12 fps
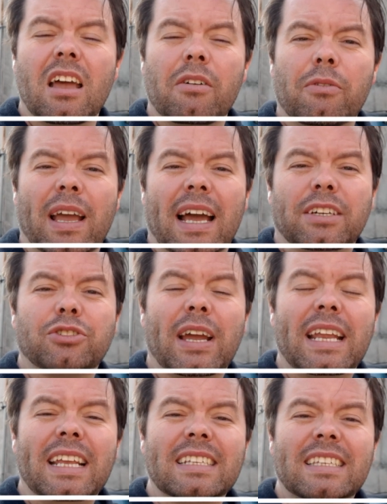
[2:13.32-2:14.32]
We had
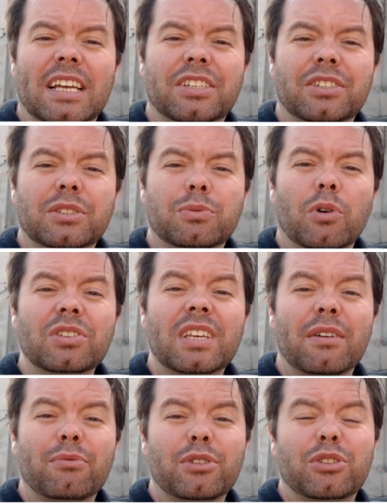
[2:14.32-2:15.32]
training sessions once
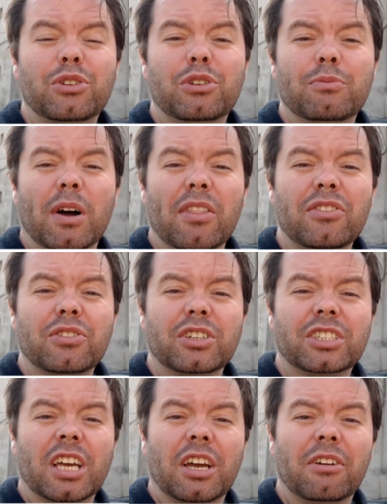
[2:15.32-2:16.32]
every 2 months or
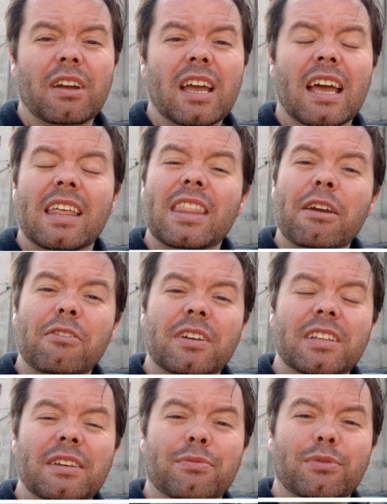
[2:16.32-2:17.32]
so, and they were in
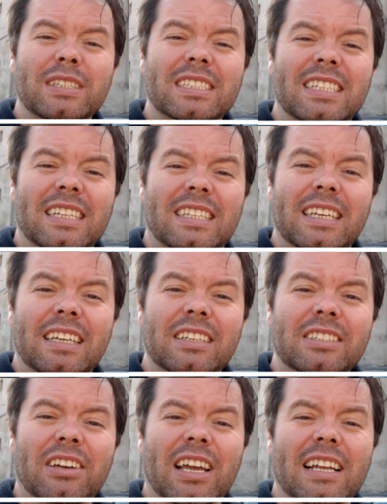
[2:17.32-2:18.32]
a different city.
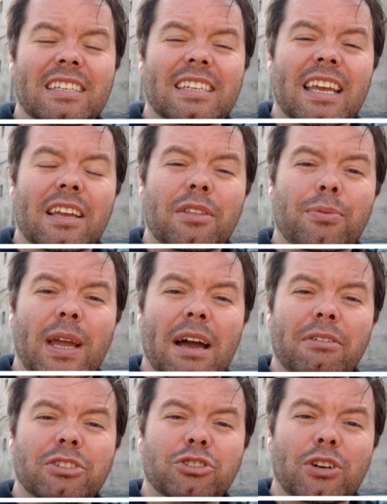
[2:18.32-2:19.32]
So I had to take a
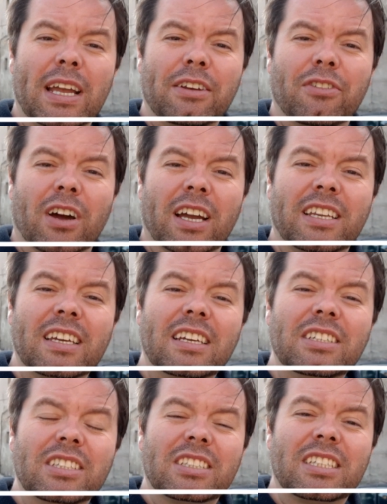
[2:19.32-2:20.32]
3-hour train ride
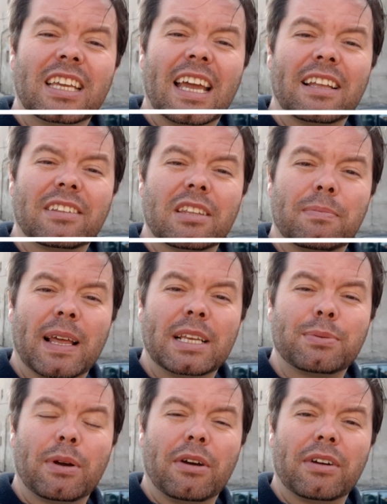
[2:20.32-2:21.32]
just to get to the
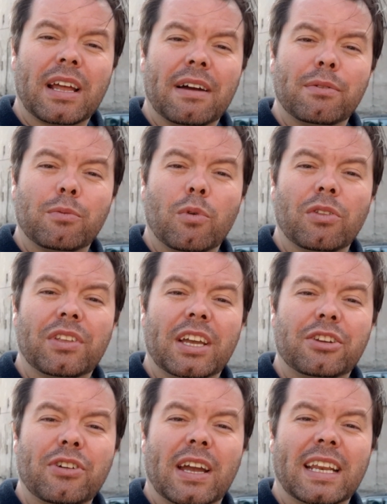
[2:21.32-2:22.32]
place where I'd have a
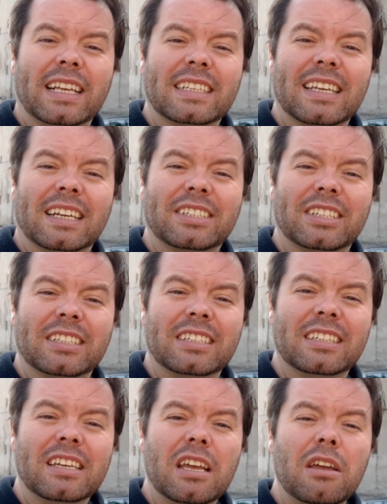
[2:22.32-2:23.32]
1-day training session.
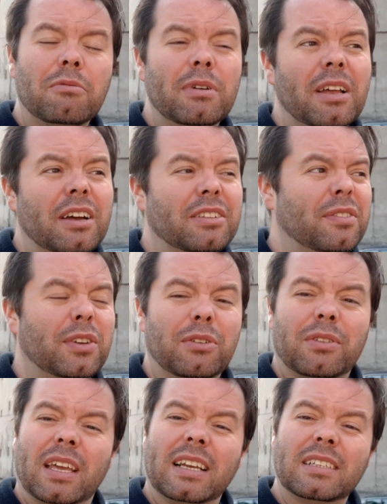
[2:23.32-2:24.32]
We learned a few
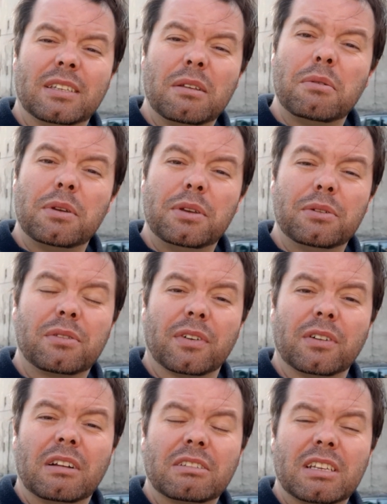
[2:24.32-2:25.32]
things, and they were
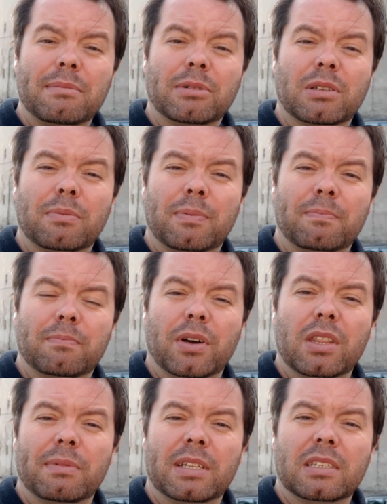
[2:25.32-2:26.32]
useful. I was able to
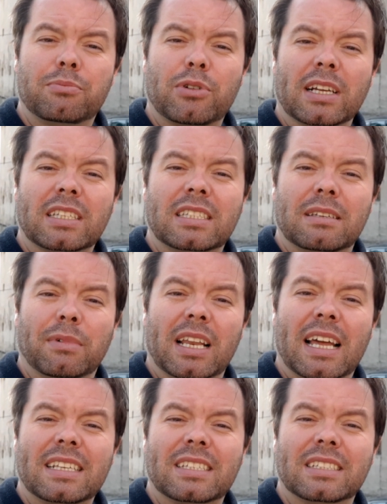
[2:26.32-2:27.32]
put them into practice in my
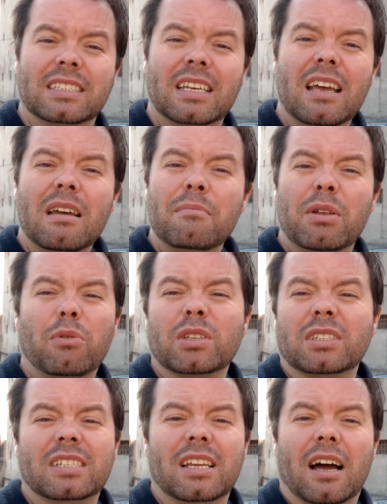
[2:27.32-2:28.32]
lessons, but it
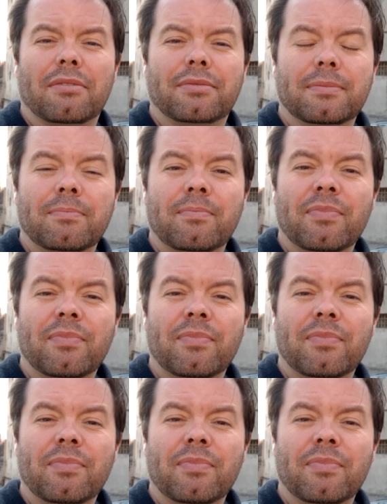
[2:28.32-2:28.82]
wasn't enough.